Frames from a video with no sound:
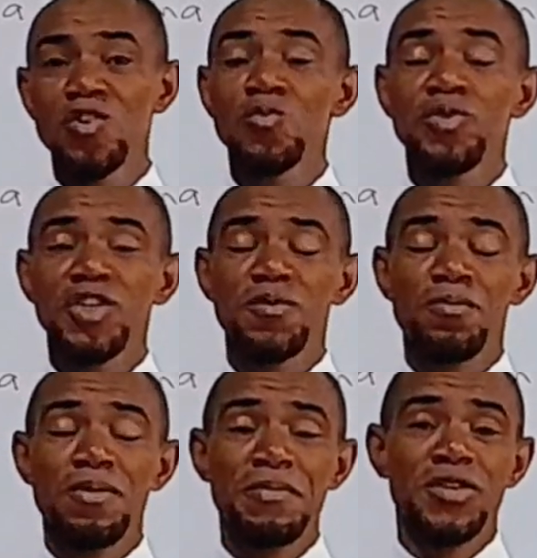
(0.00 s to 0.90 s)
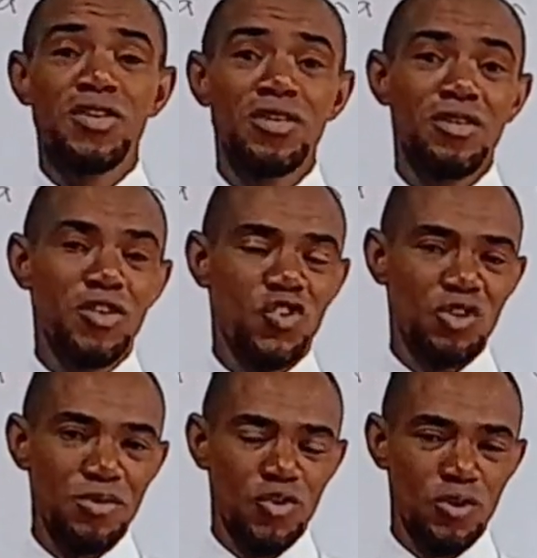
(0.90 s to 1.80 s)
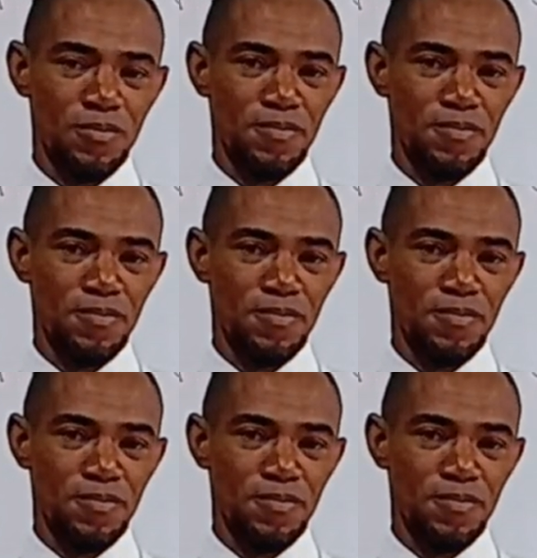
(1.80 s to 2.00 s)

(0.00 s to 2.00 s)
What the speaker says: which is probability distribution.